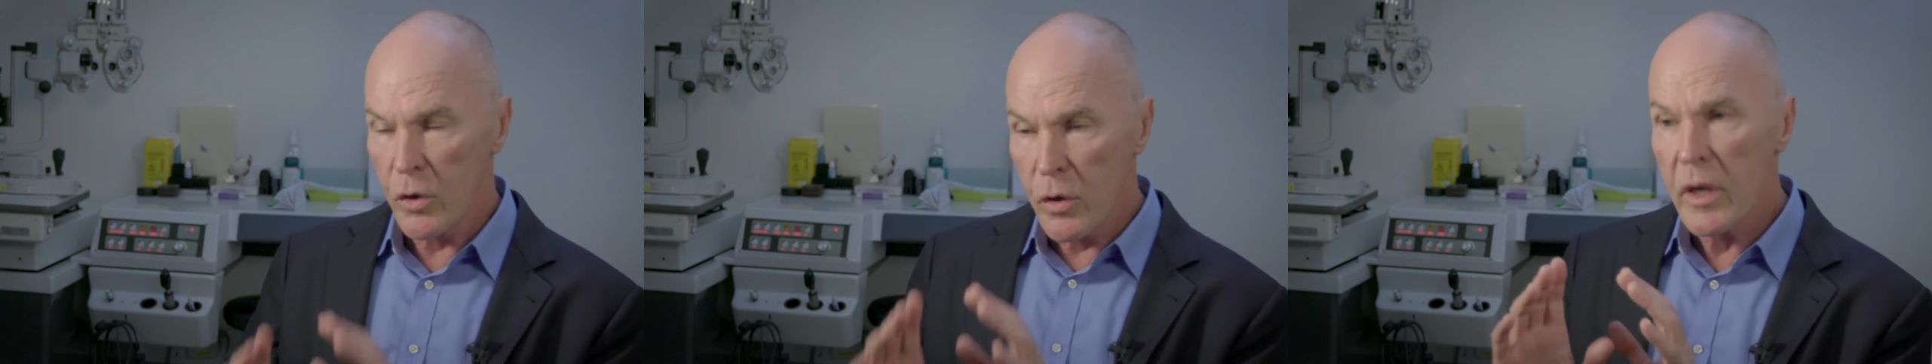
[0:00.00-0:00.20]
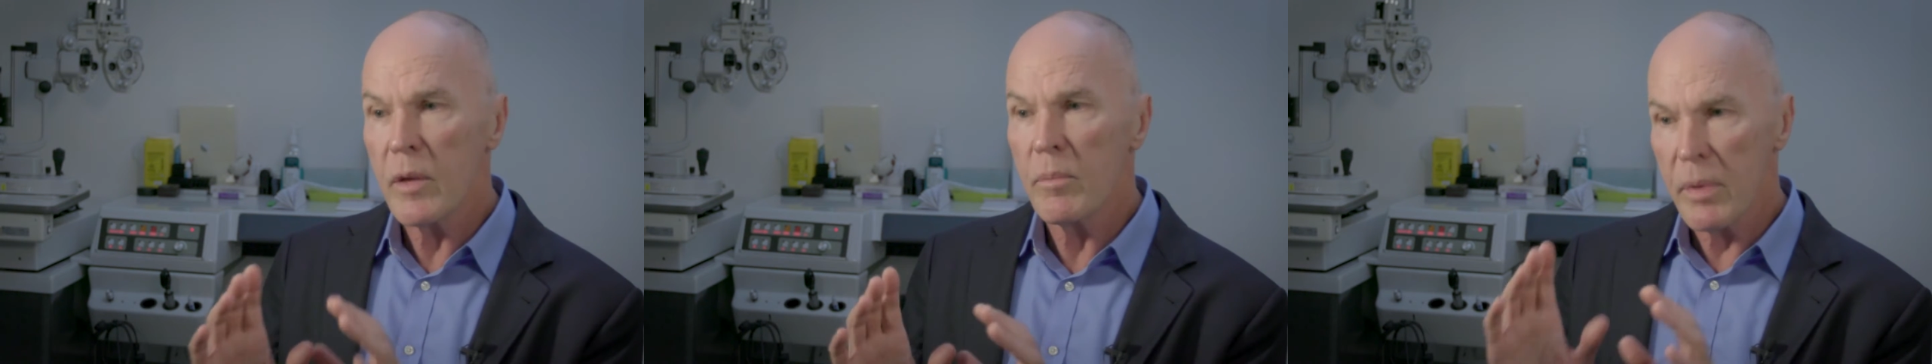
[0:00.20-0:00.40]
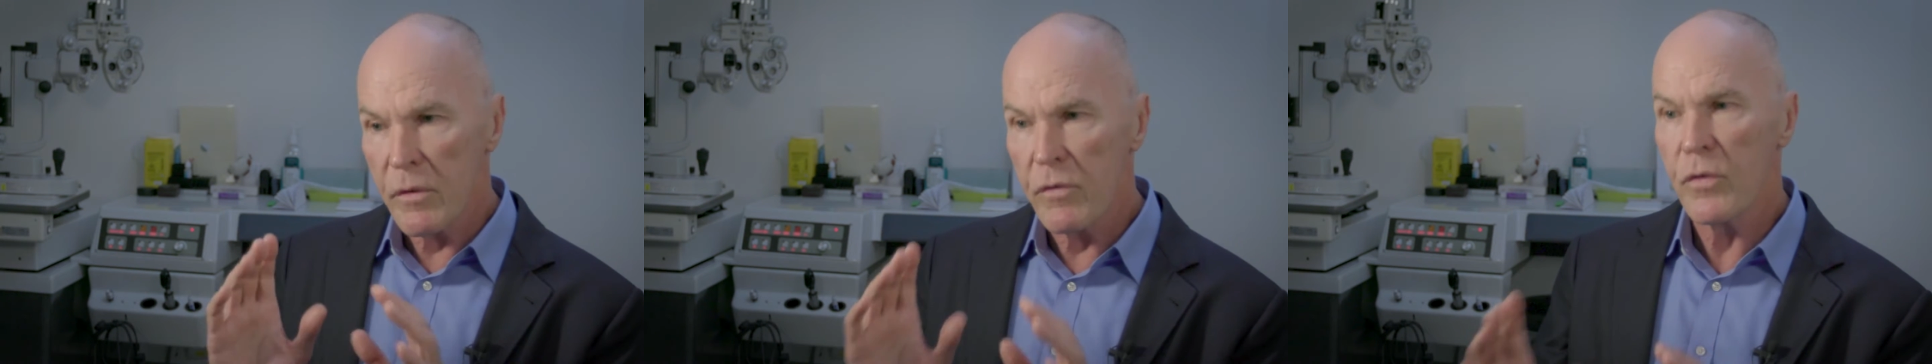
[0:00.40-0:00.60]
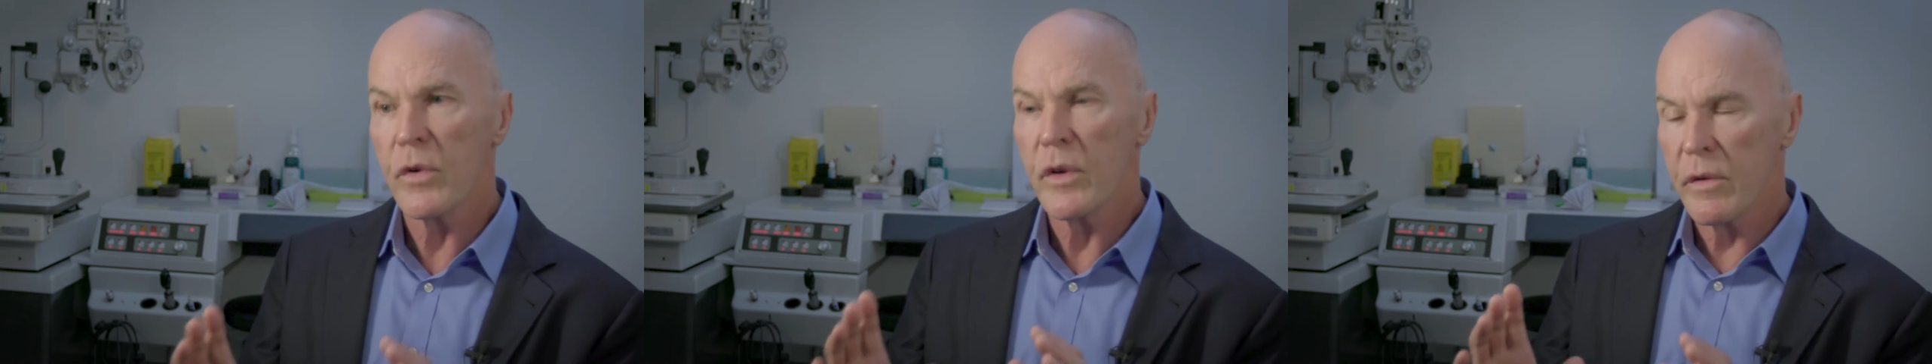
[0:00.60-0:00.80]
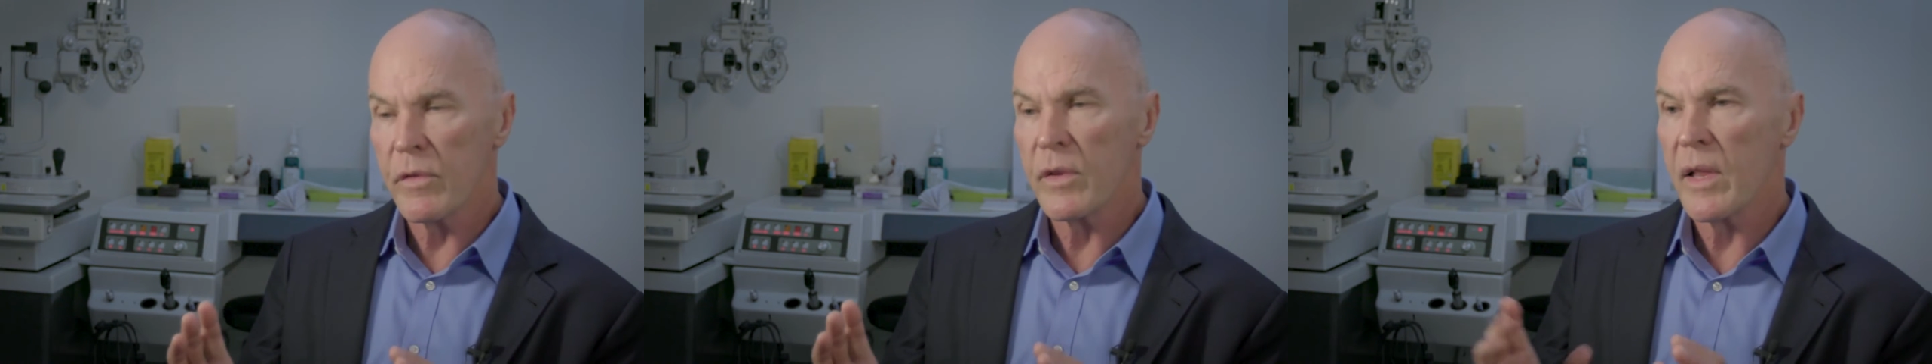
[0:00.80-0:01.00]
You can be
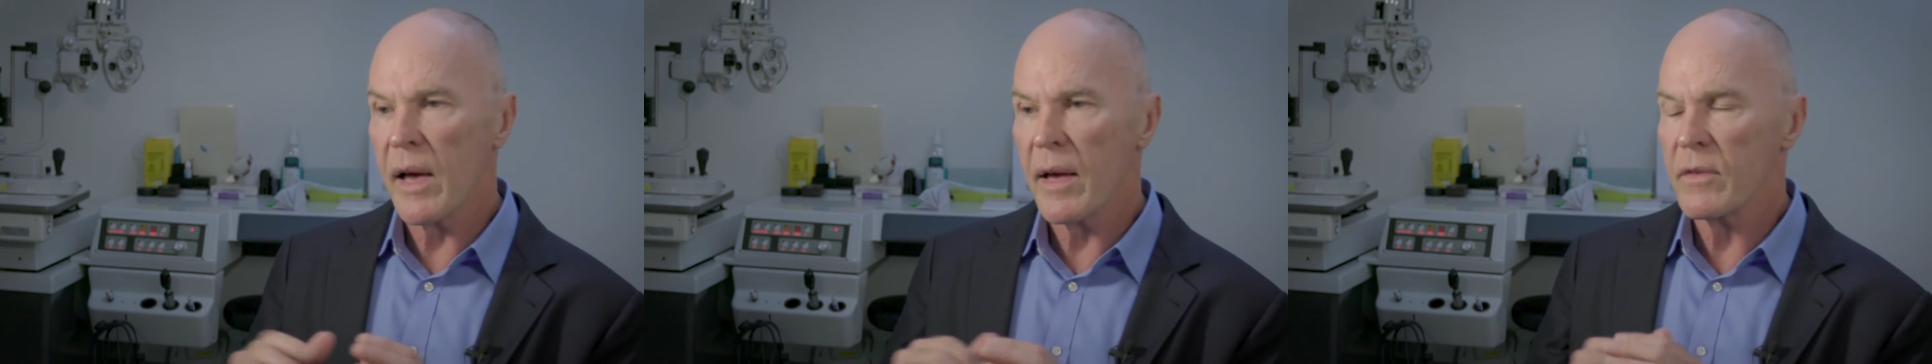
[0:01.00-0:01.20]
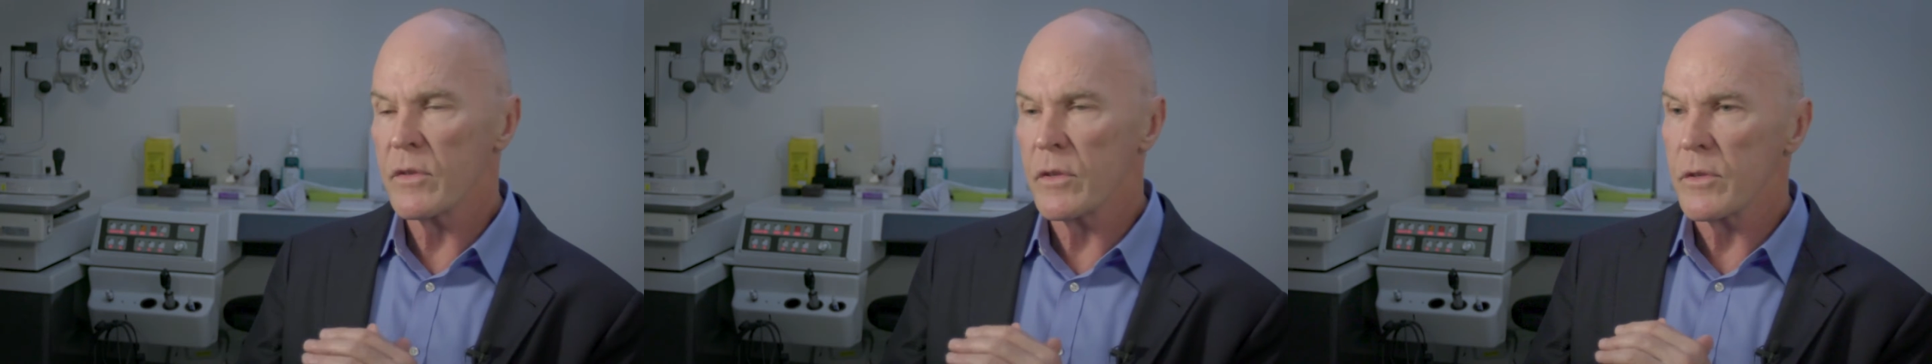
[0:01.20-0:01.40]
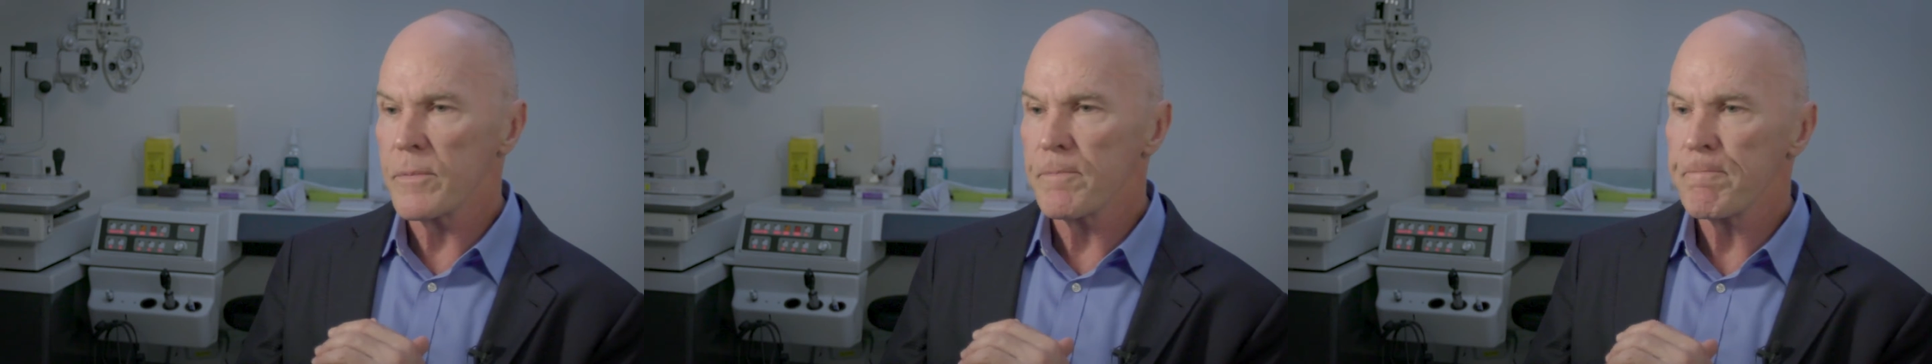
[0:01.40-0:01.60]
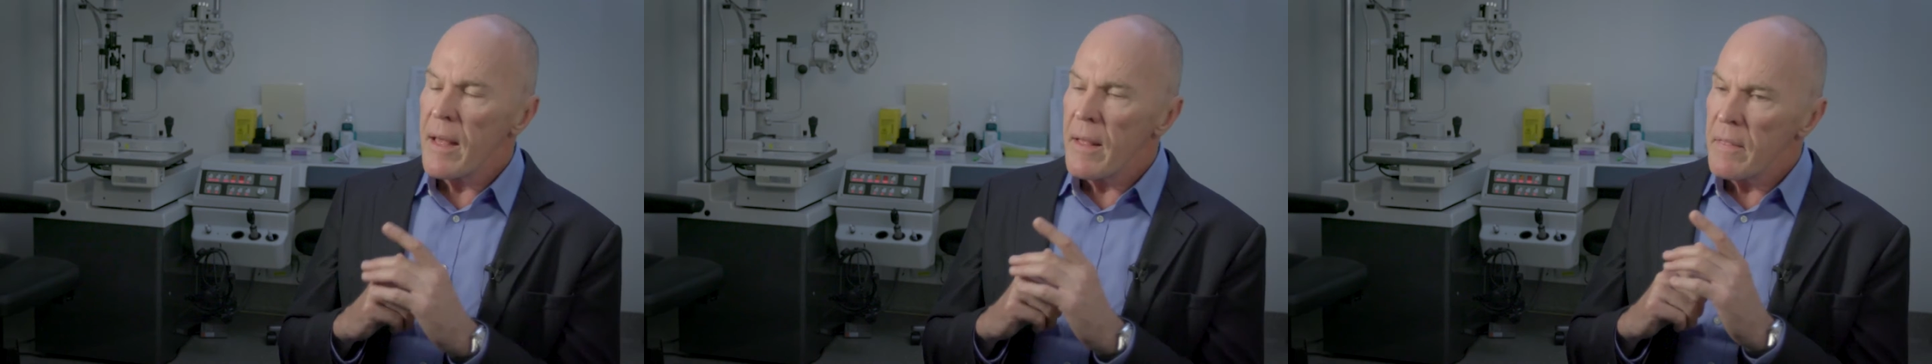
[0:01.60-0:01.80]
free of glasses.